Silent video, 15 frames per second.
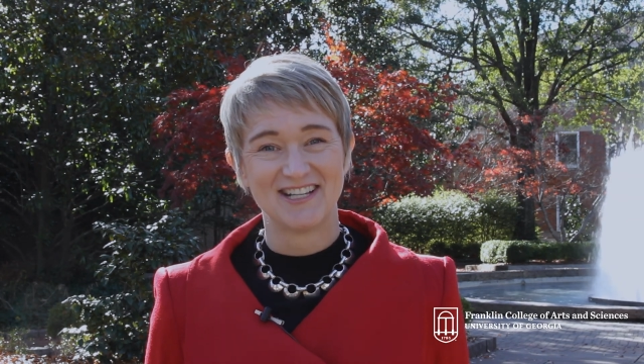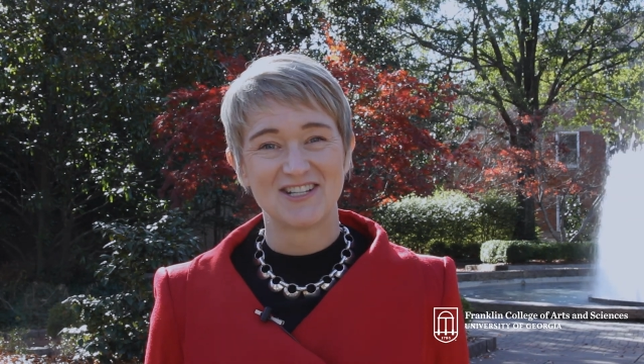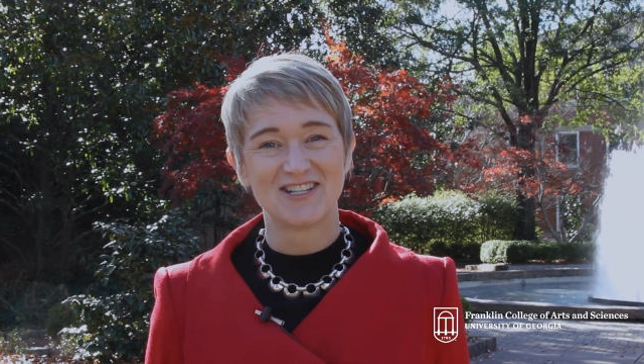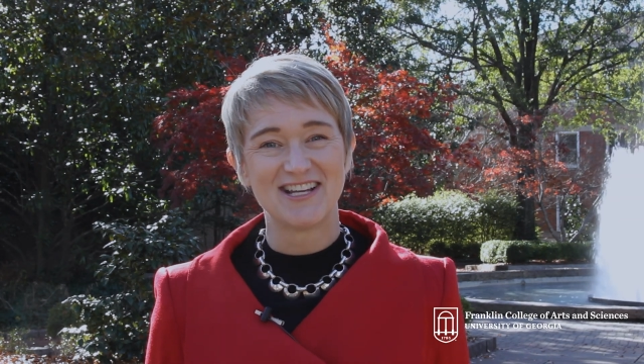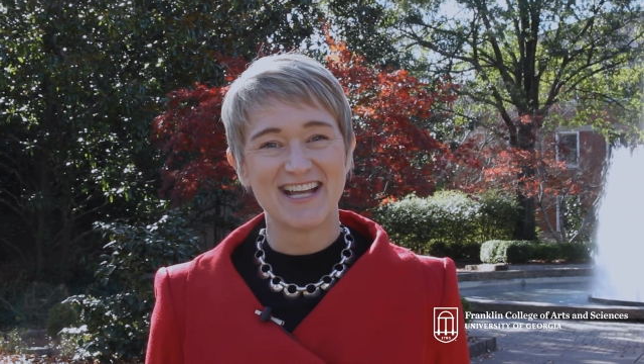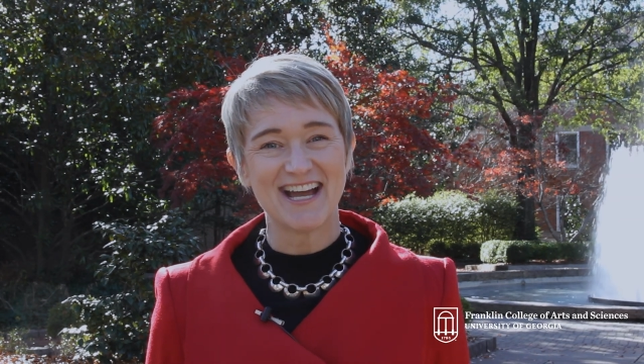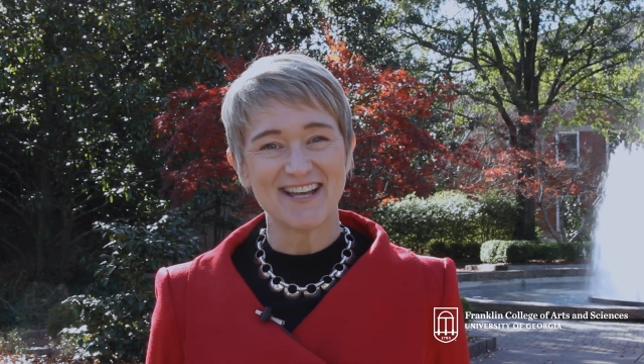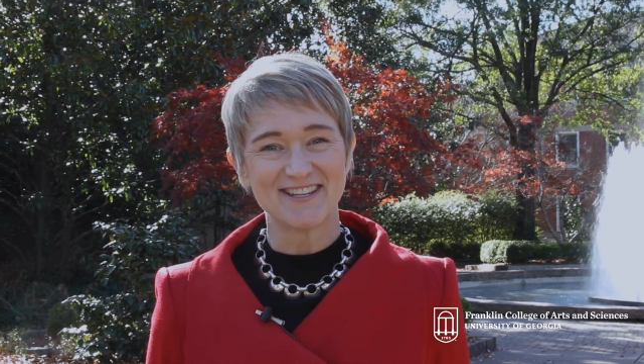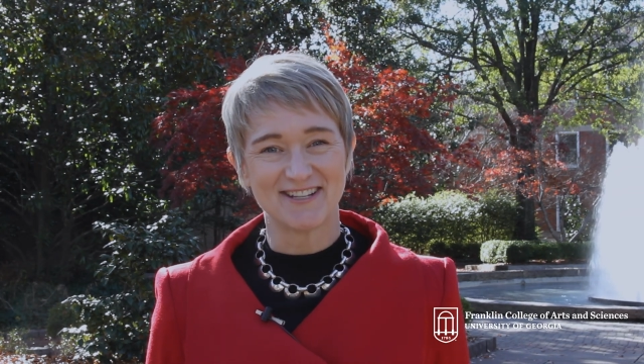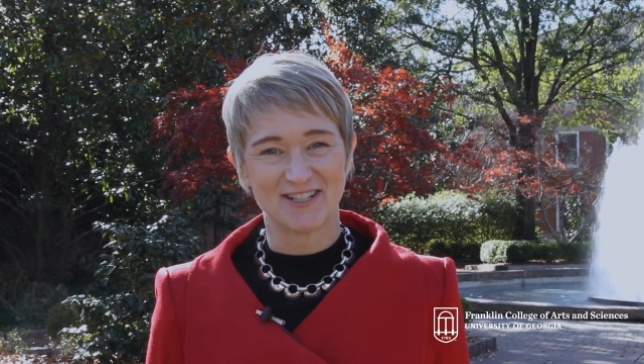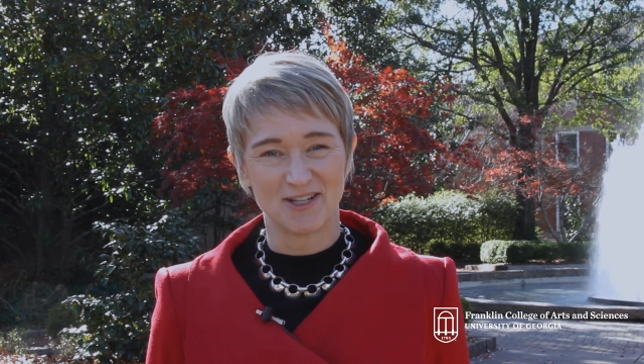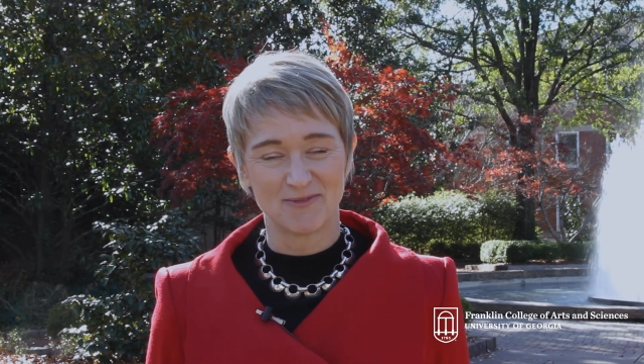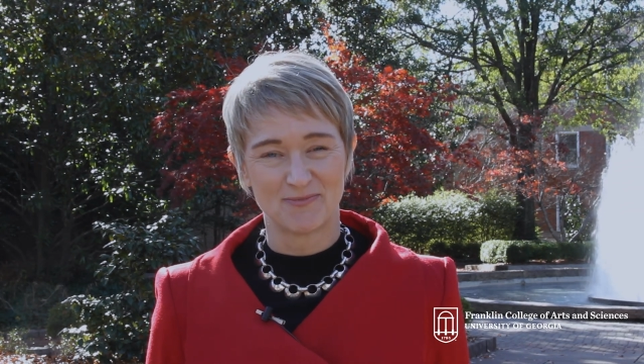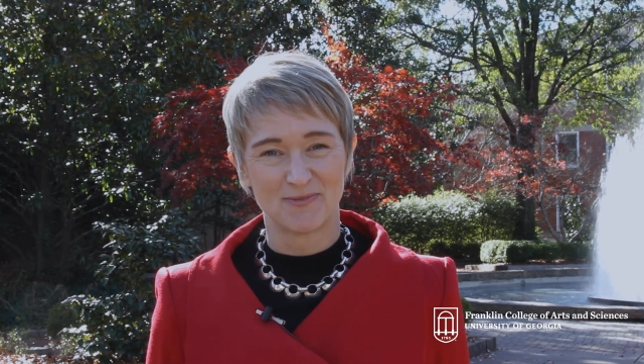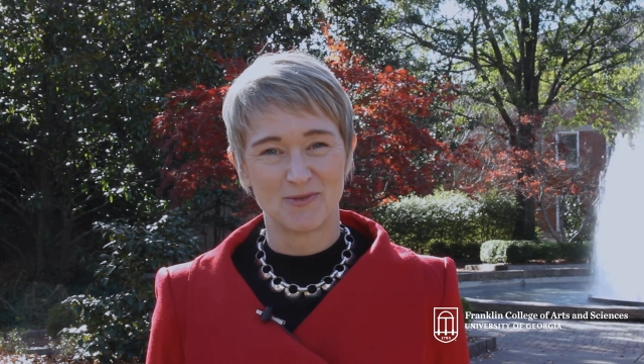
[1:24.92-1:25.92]

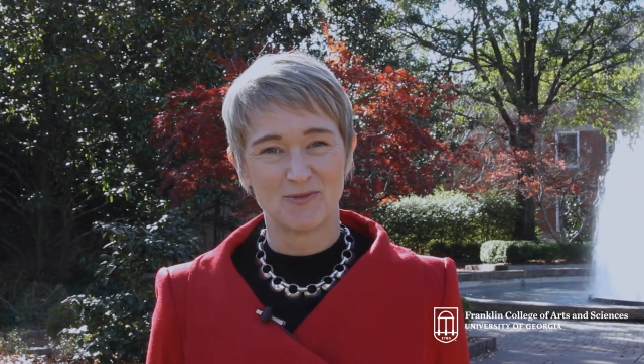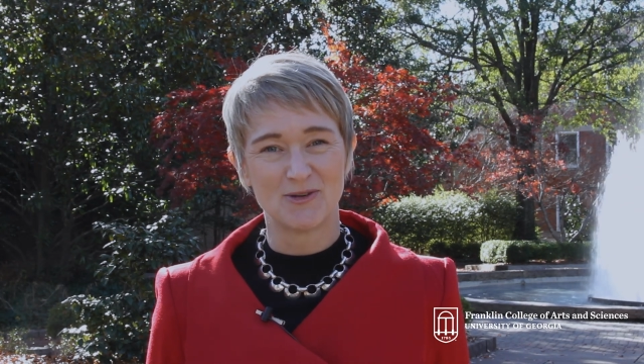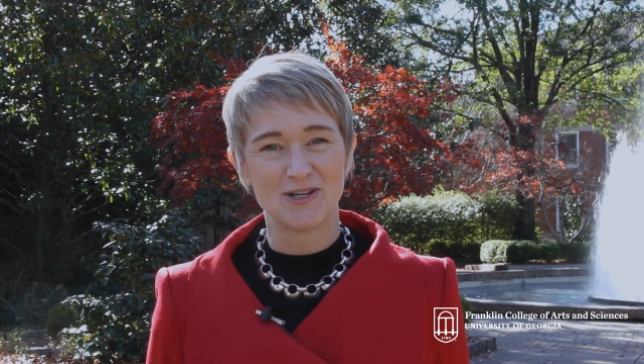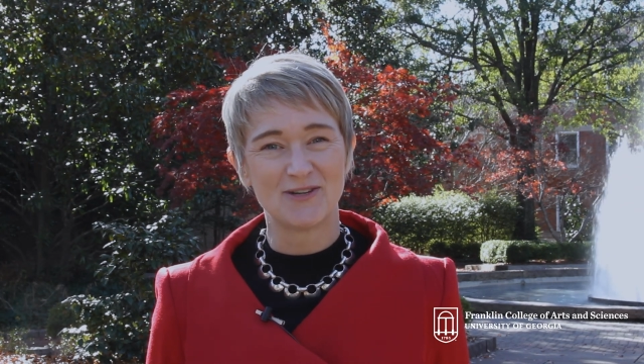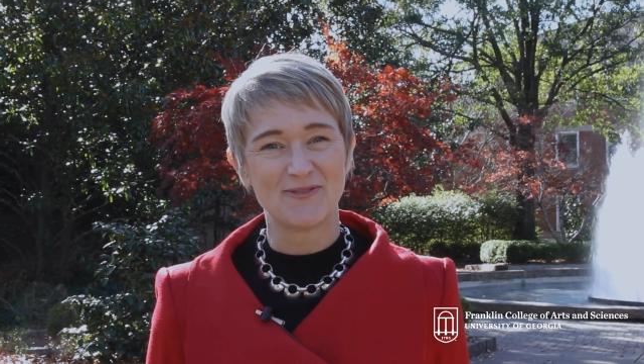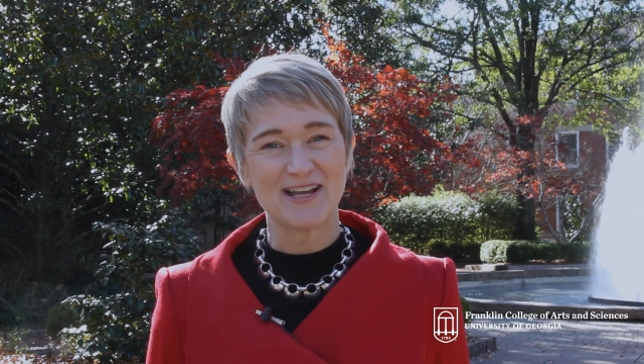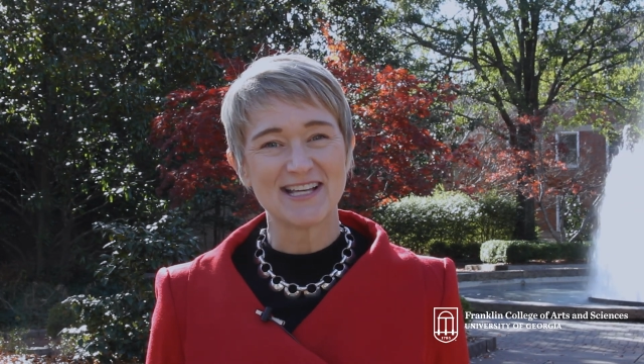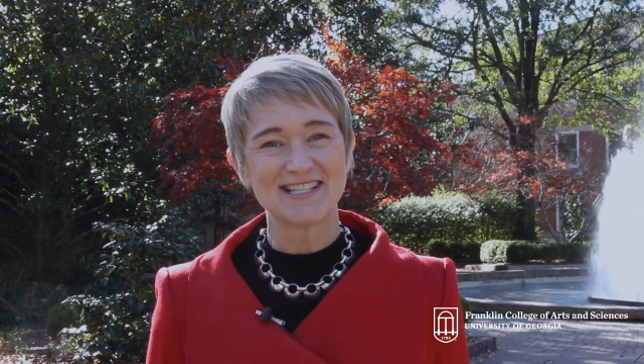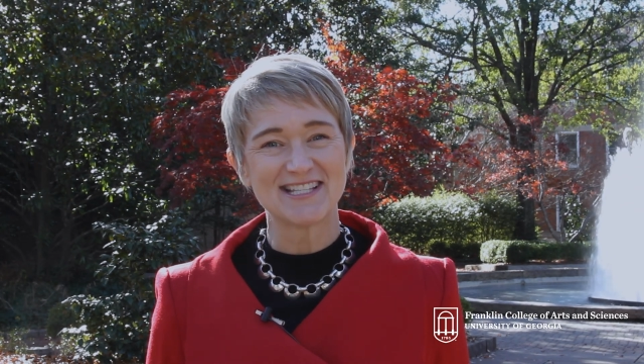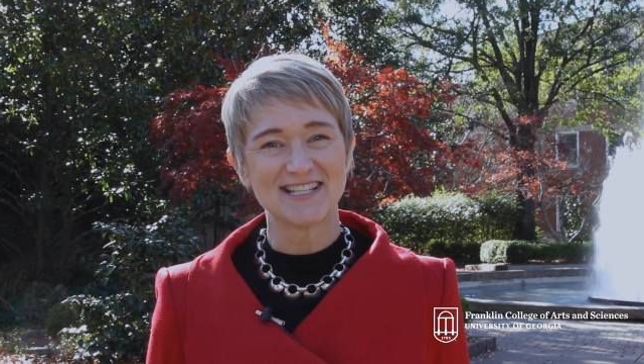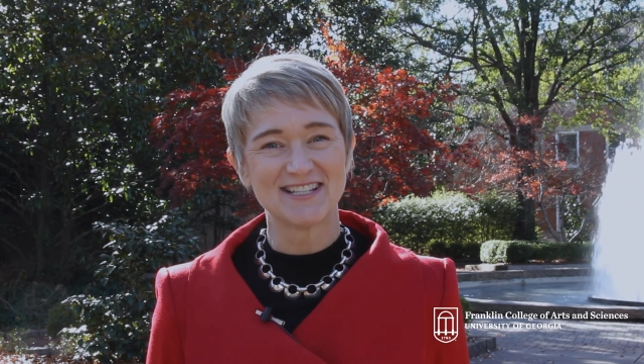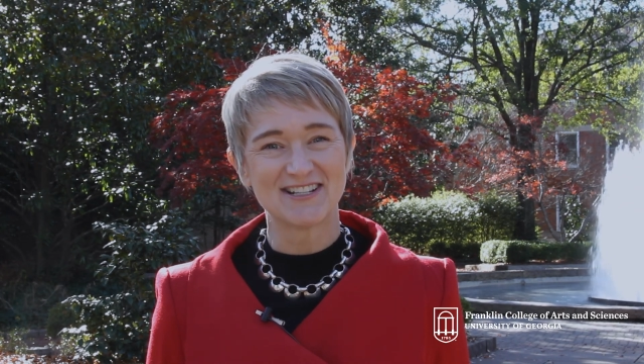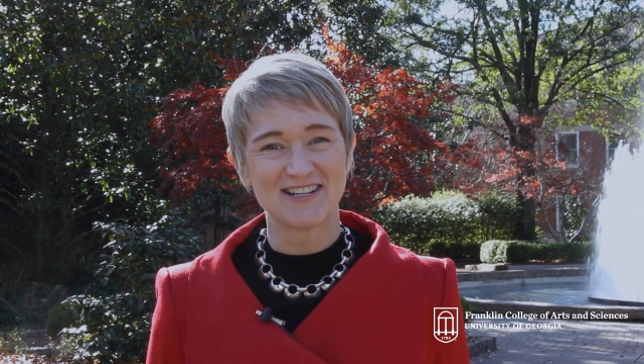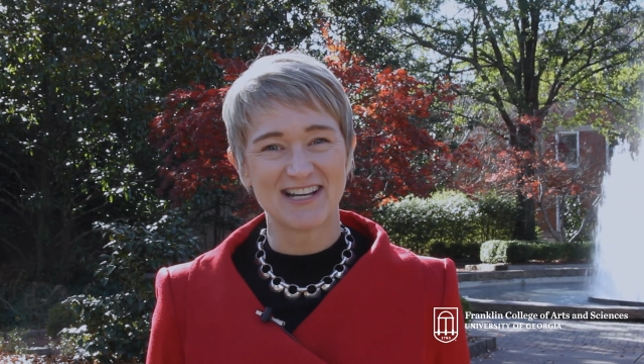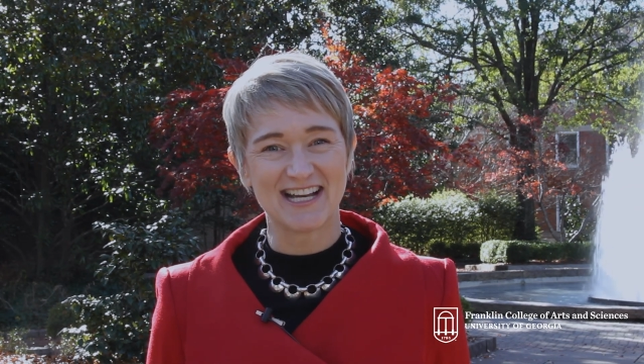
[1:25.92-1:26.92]
Together, we're advancing
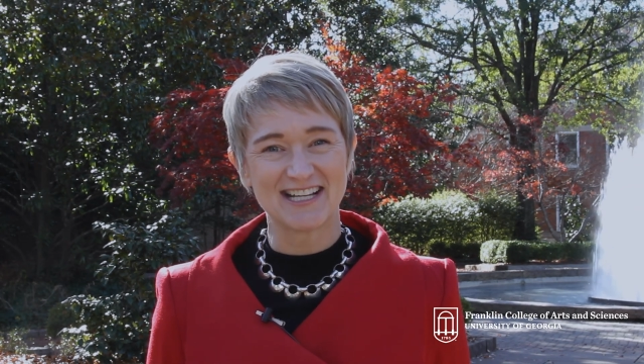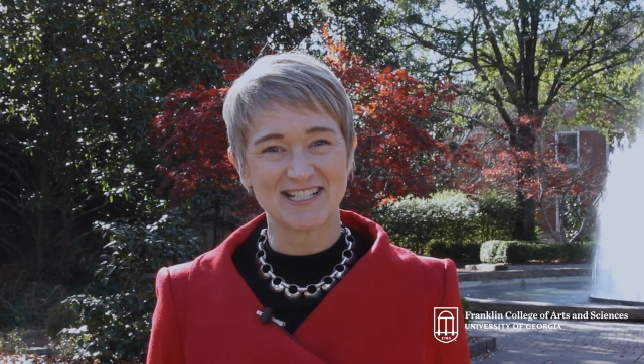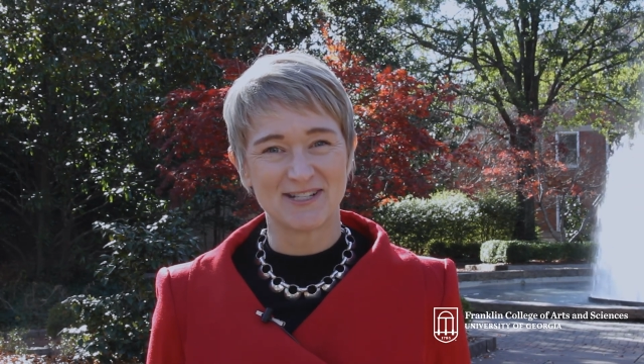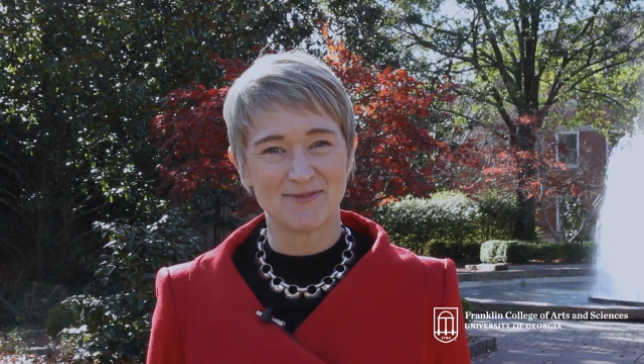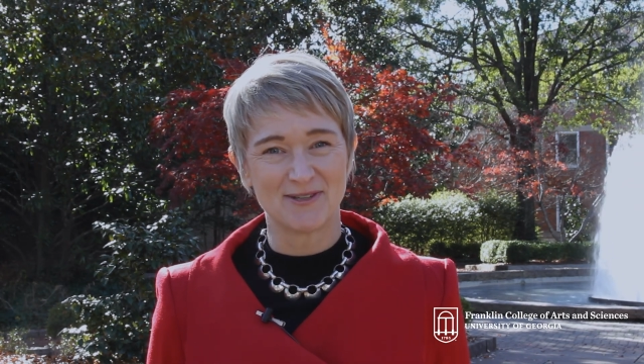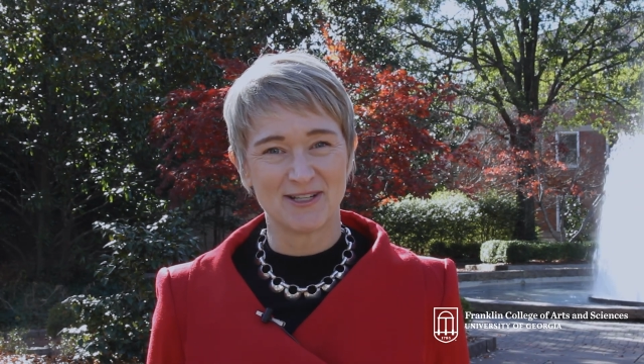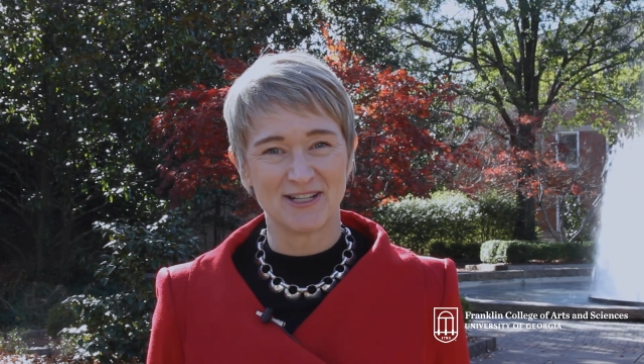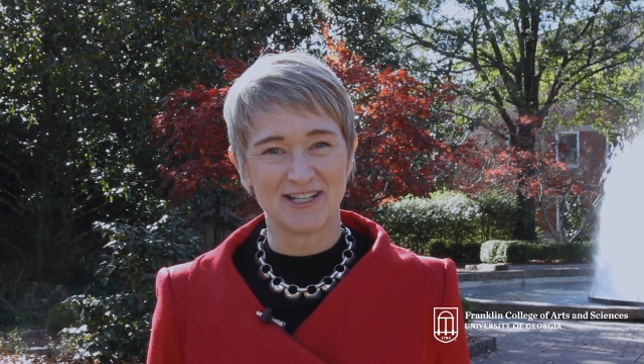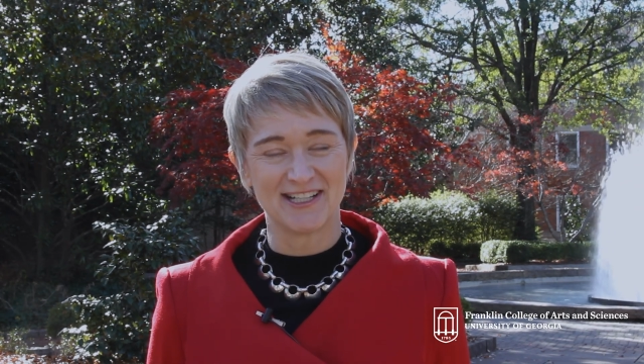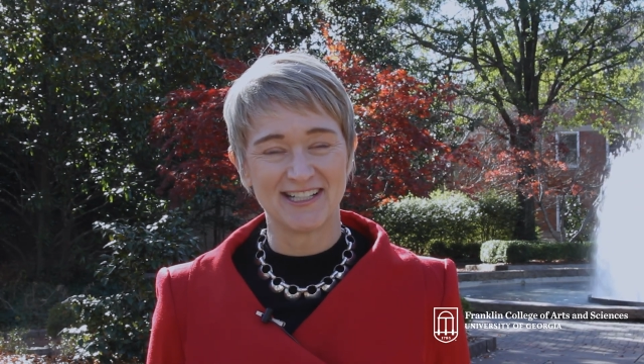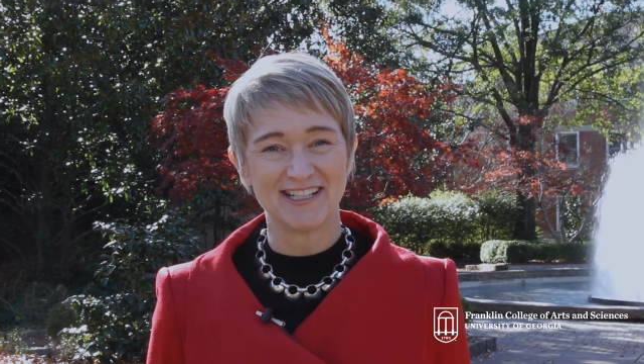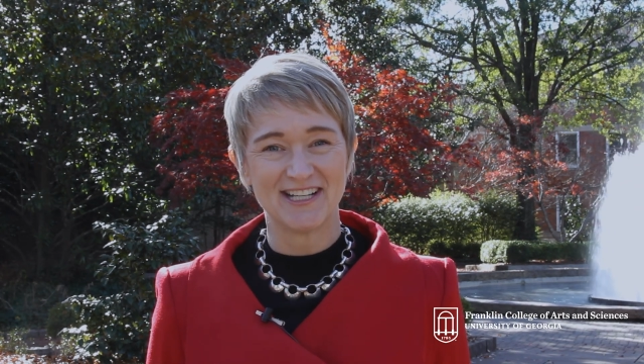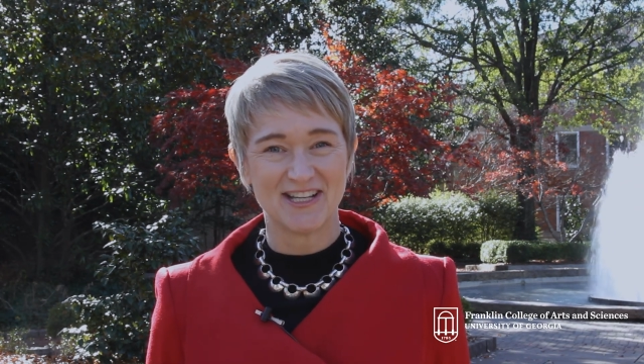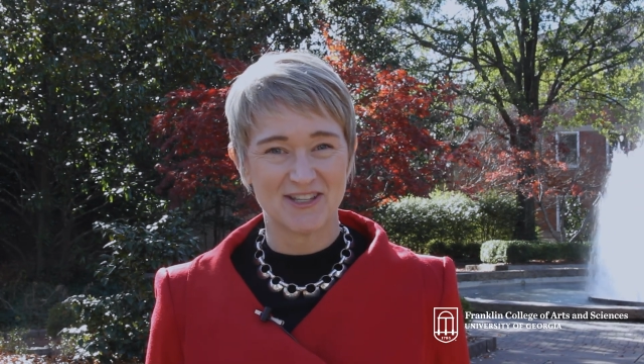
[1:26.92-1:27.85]
the collective good